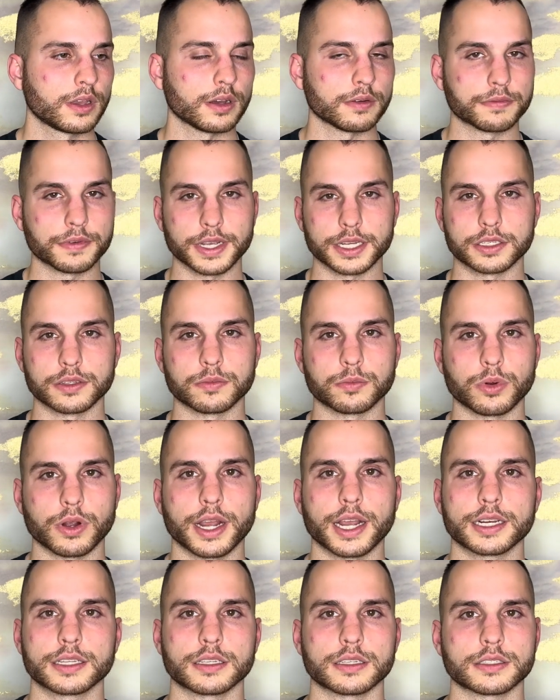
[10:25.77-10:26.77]
effective
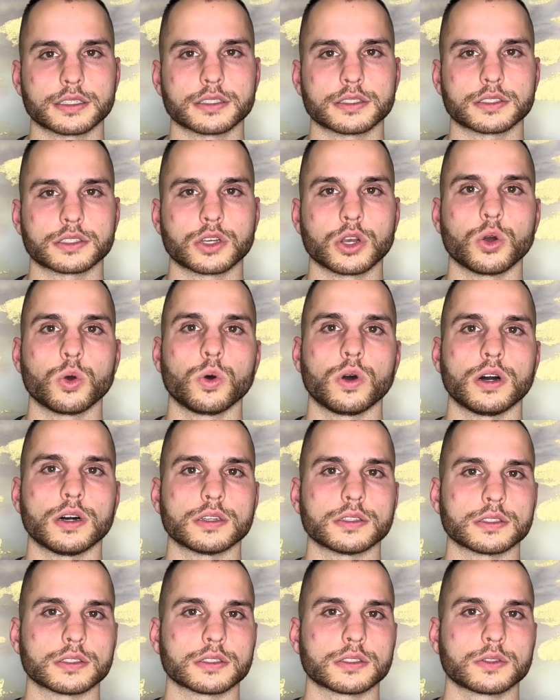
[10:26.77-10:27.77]
practice is
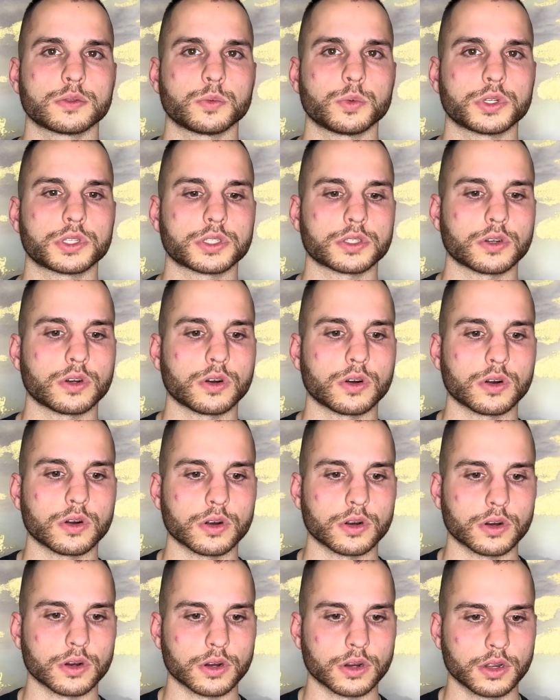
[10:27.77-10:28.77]
koans, which
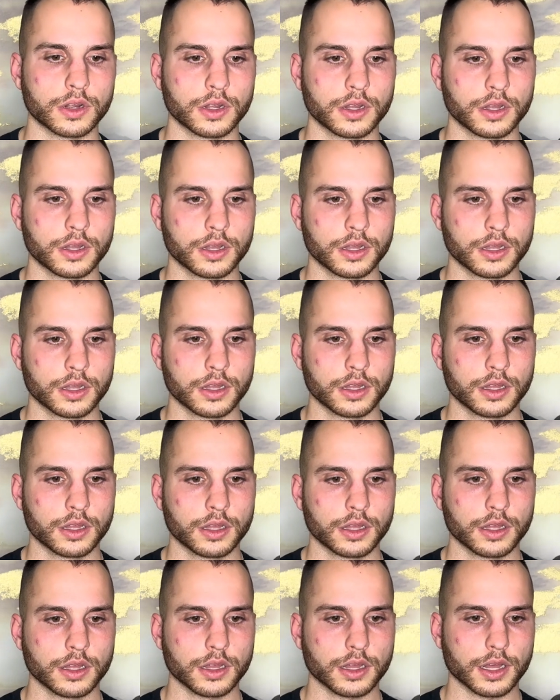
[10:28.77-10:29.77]
are,
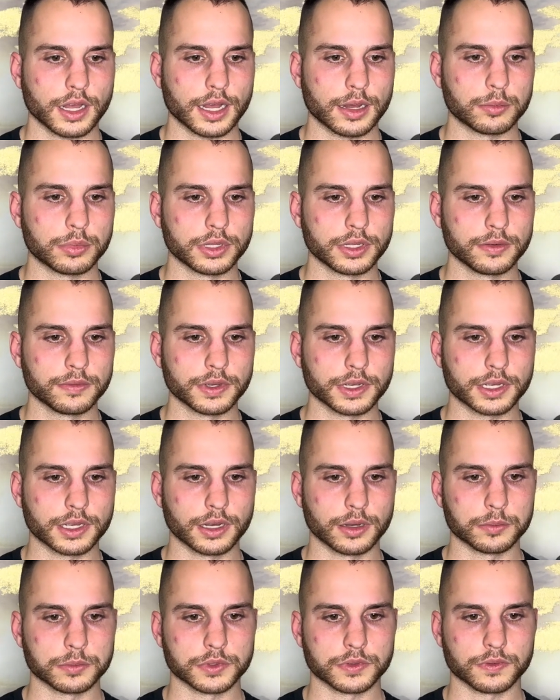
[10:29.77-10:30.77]
I believe it
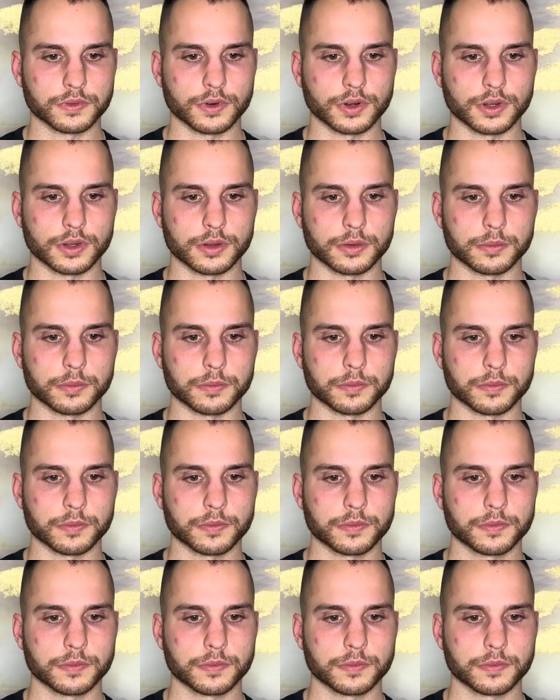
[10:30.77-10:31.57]
comes from